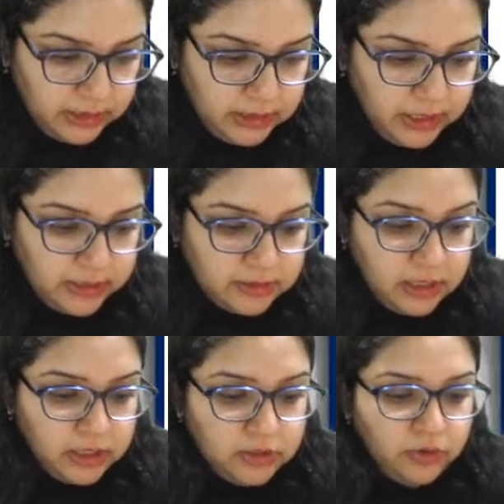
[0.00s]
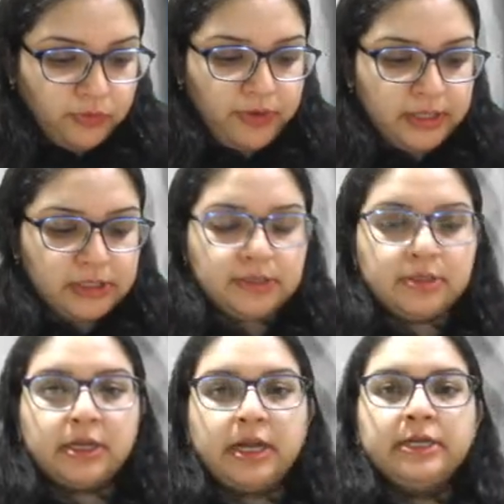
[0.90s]
Yes, so which is
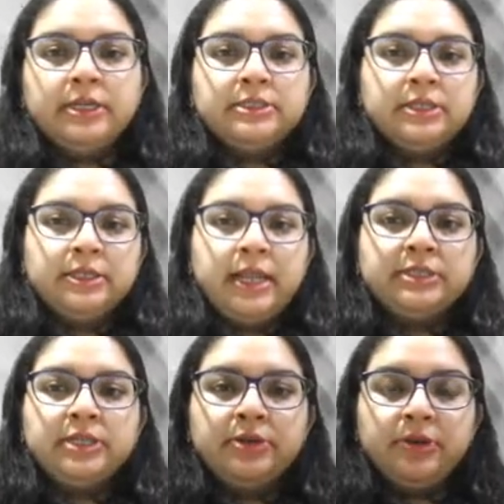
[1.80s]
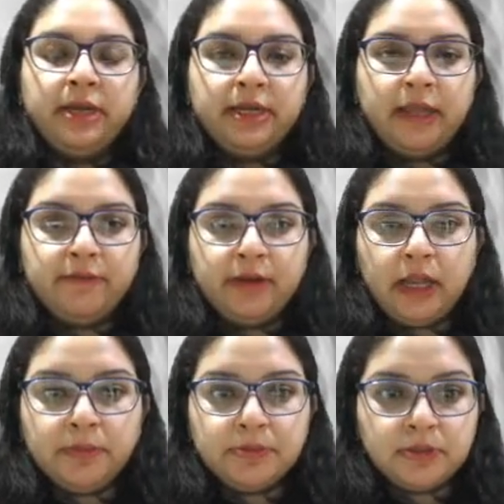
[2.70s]
the condition that generally
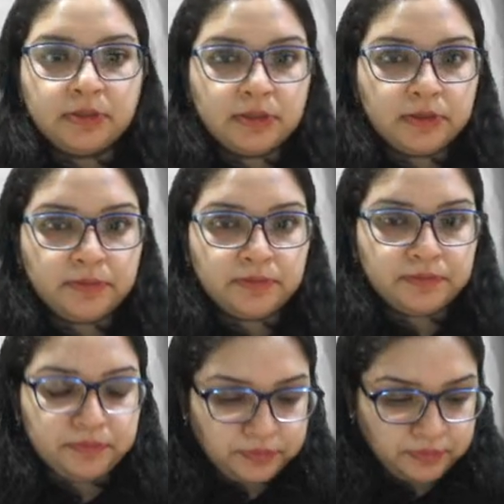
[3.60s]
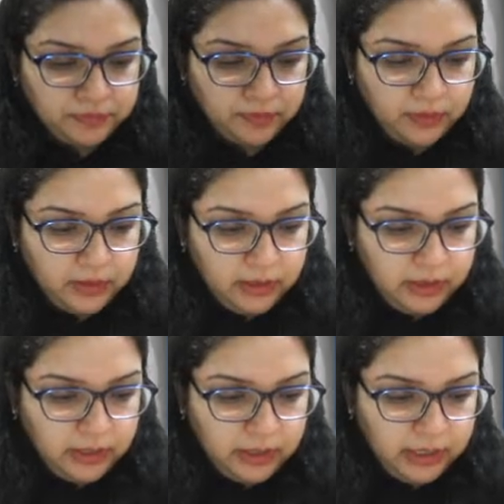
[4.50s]
develops
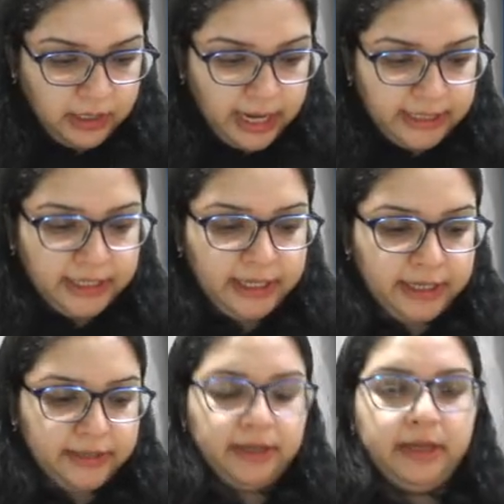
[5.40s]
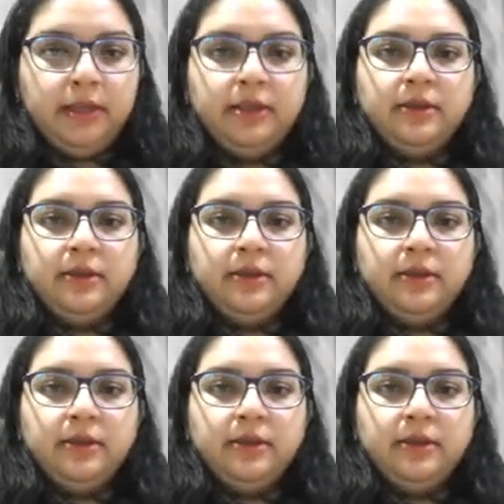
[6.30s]
uh, antenatally?